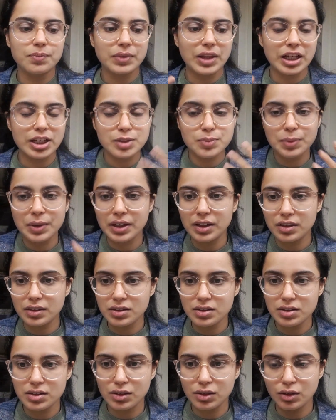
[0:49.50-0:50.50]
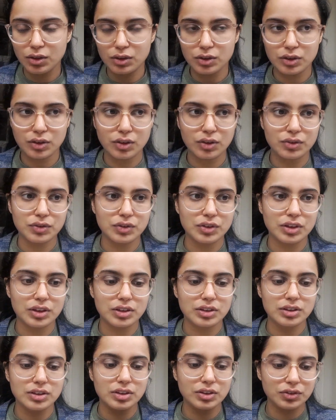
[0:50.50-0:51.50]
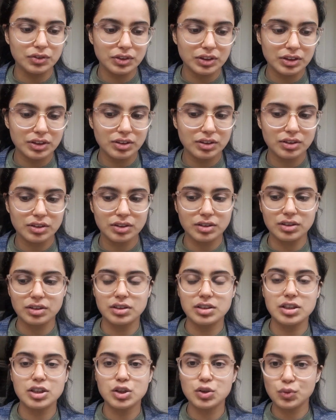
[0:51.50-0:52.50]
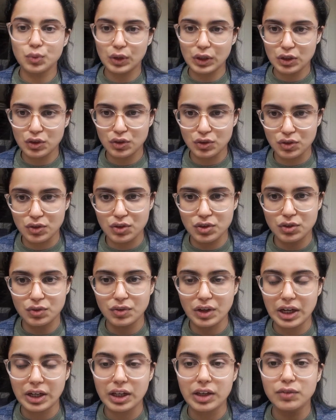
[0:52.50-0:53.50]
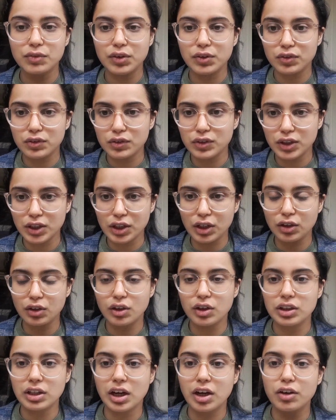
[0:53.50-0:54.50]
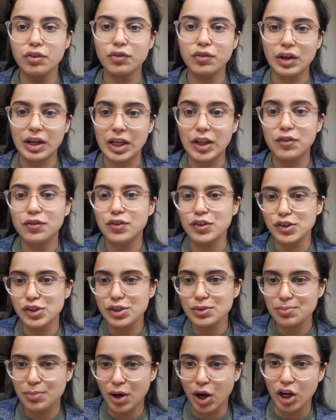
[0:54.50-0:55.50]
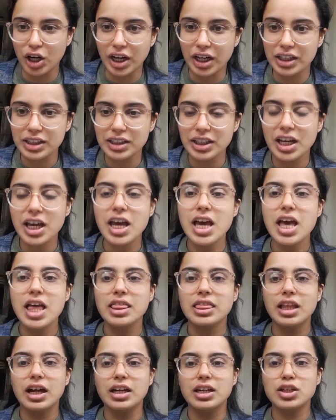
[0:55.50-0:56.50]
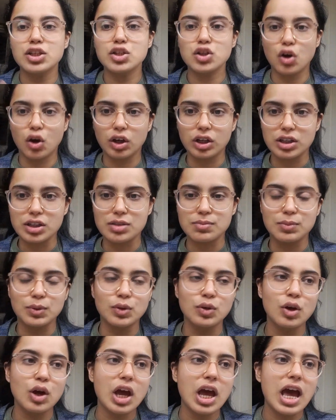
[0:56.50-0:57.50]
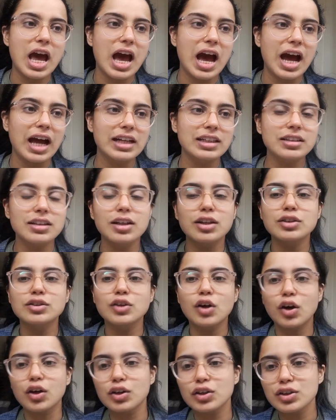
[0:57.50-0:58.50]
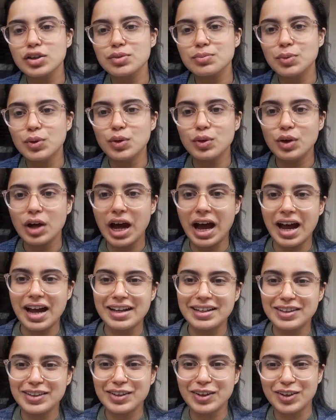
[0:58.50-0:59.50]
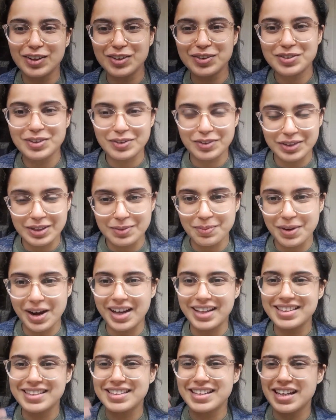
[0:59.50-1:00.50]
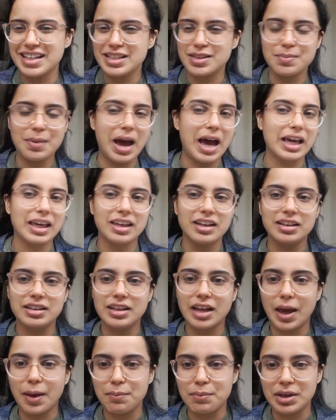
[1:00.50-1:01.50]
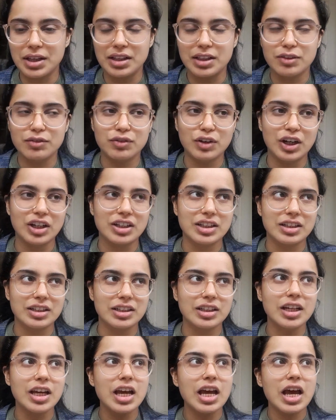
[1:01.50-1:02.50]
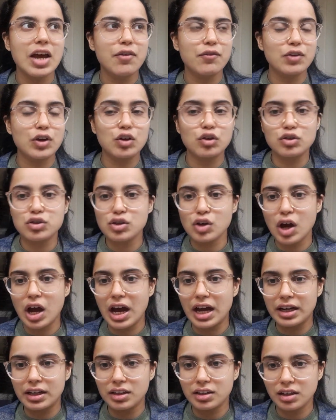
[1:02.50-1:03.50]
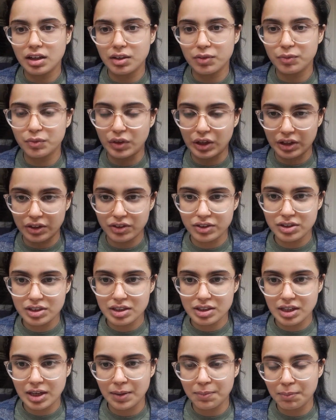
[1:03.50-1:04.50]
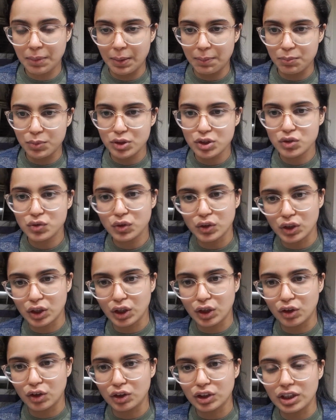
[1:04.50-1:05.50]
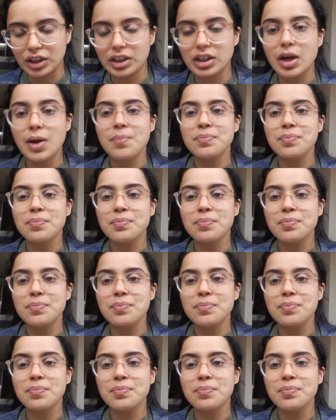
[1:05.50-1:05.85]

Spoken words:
experienced a lot of different situations while we were working on our very first product, that is Talkismo. And Talkismo had a lot of different parts. It has backend, ML, front end. We also had various team members working on it.